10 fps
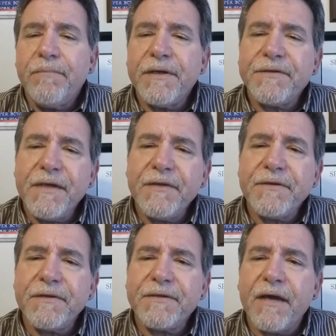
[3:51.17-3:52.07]
But at the end
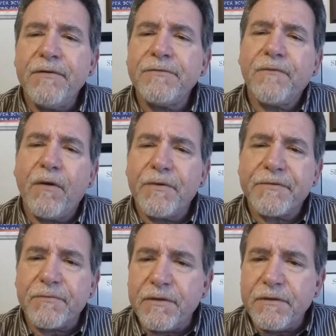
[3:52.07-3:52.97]
of the day, whose fault
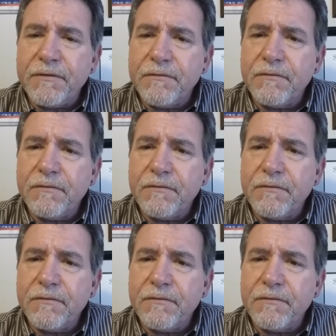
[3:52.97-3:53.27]
was it really?